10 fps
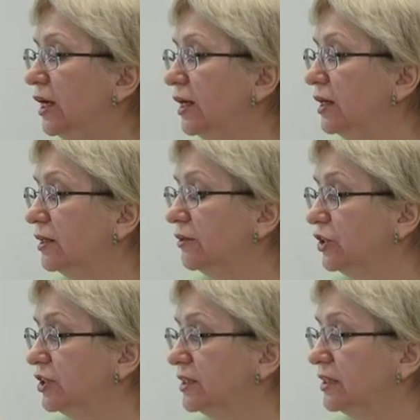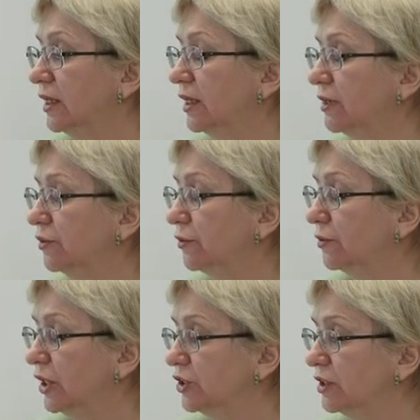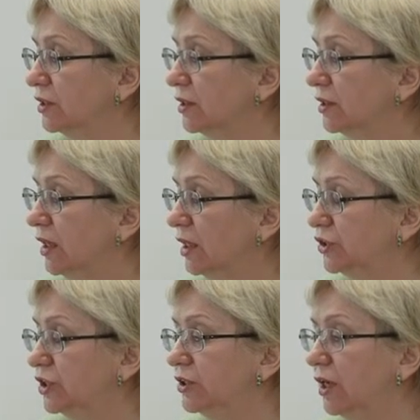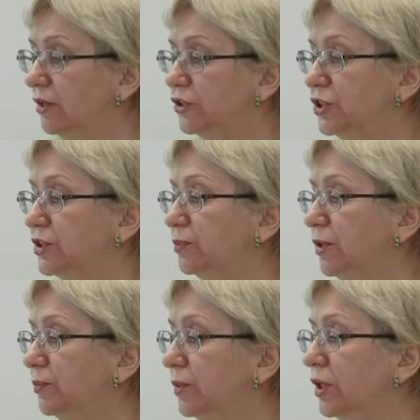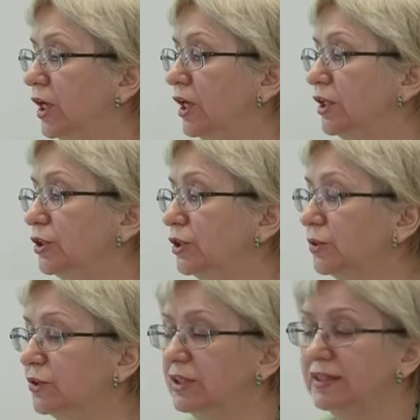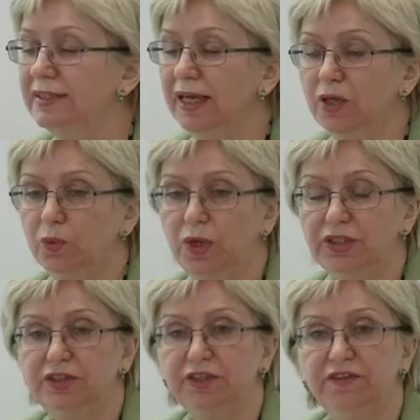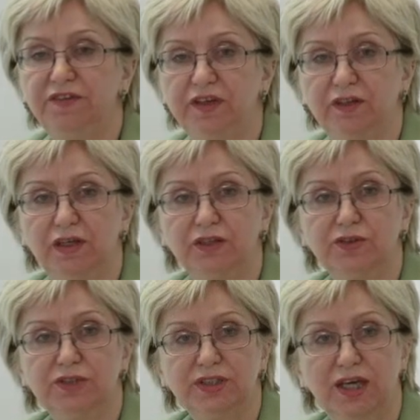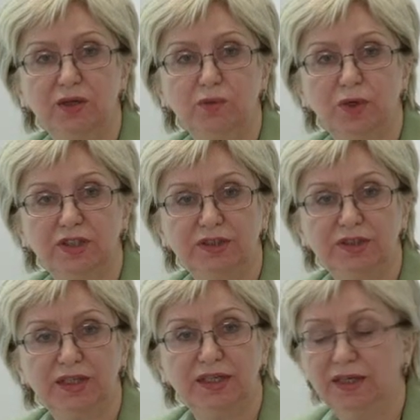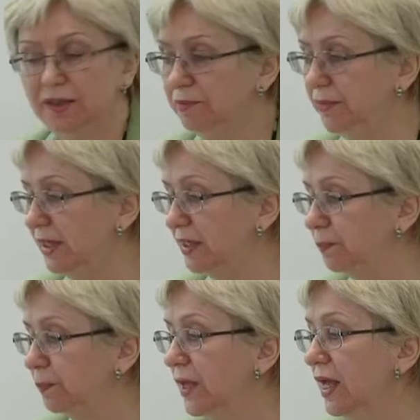Russian culture encourages people to say what they feel and to say what they mean.